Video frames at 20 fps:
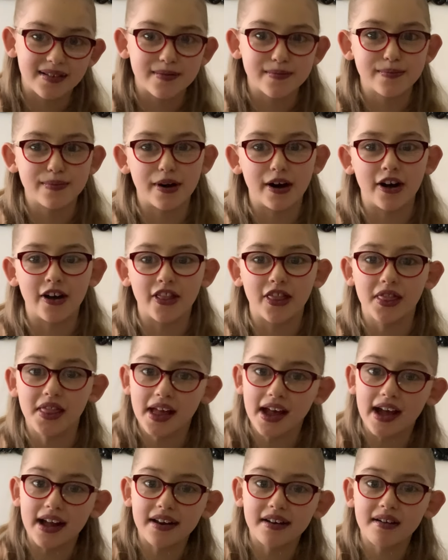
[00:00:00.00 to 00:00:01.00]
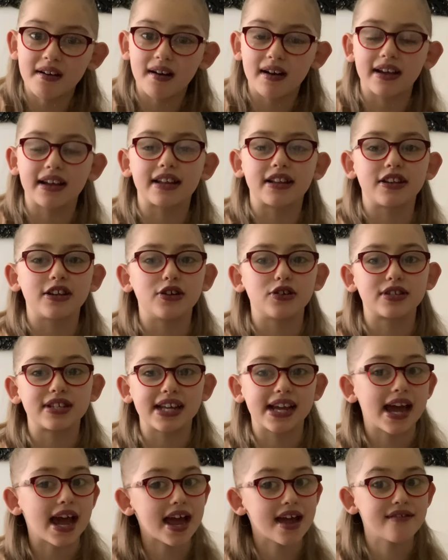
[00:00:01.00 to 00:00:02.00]
But then I can use
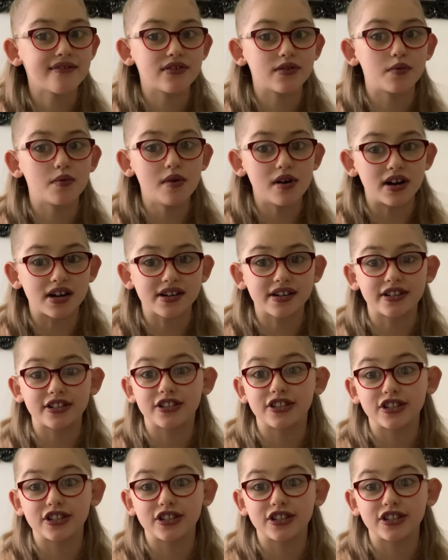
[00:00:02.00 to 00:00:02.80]
the AV1 to